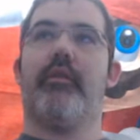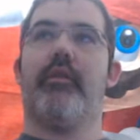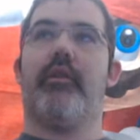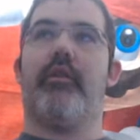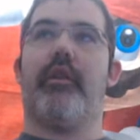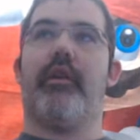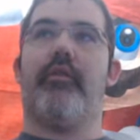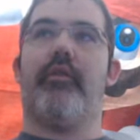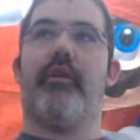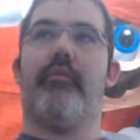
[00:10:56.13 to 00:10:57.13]
Get our
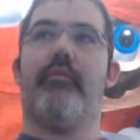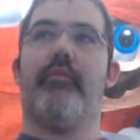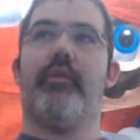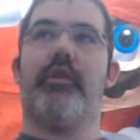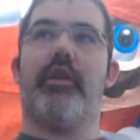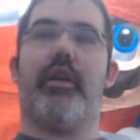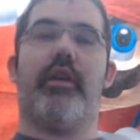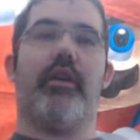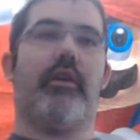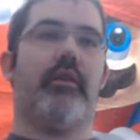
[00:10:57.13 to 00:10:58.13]
health up.
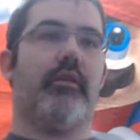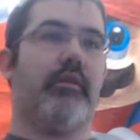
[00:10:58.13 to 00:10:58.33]
Yeah!